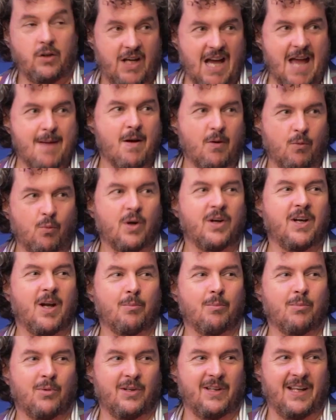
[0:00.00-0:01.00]
came up with one
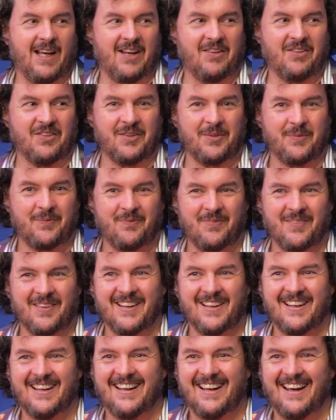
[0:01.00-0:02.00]
number at the end.
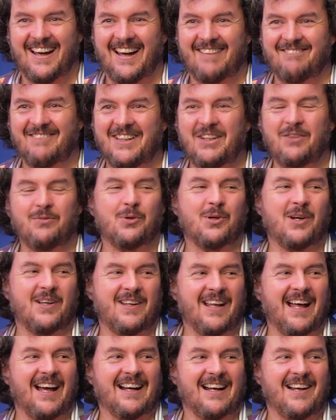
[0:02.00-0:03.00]
And when you've worked
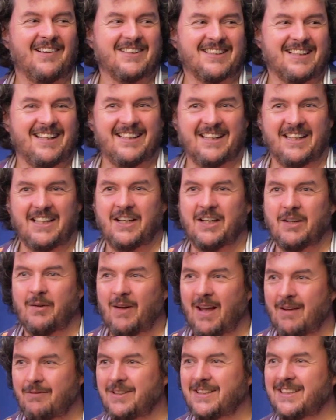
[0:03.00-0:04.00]
that closely in it, you know
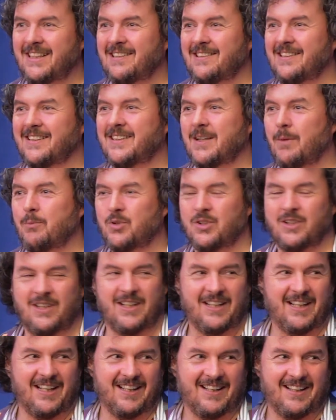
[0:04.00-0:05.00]
every single assumption
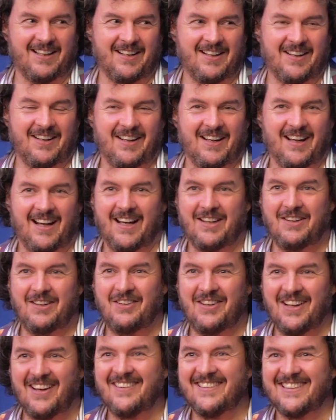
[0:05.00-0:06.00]
in it. And
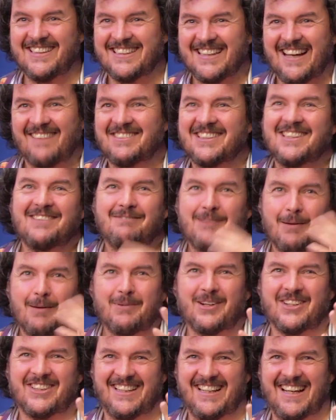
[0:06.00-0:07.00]
it's absolute
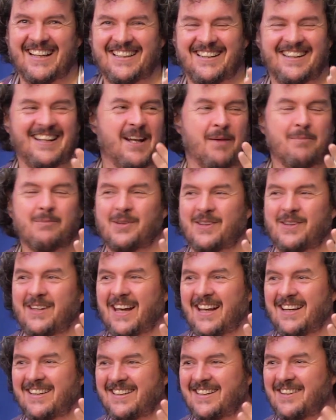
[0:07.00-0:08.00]
rubbish at the end, the number at the
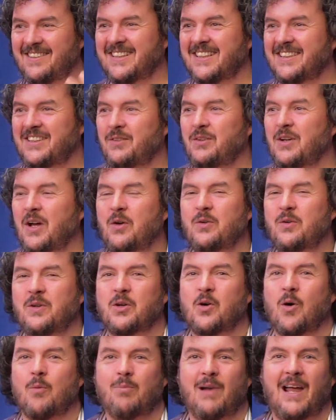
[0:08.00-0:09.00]
end, because you know the
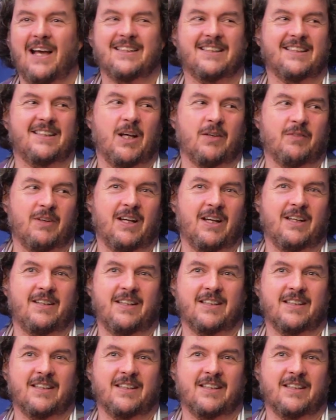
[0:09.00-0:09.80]
complexity of it and the